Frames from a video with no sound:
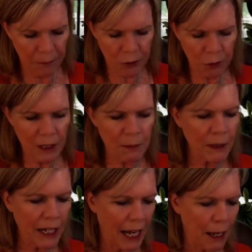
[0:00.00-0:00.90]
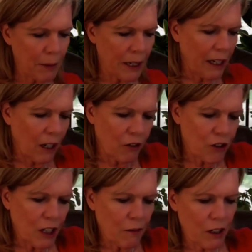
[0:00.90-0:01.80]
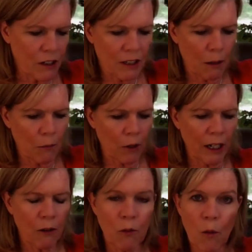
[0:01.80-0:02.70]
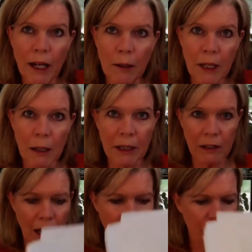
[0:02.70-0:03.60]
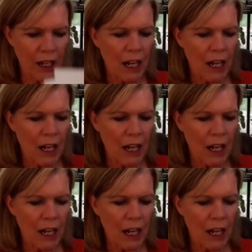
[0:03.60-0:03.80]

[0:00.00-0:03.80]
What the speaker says: So what's been happening? I'll just give you a summary of why I'm coming live.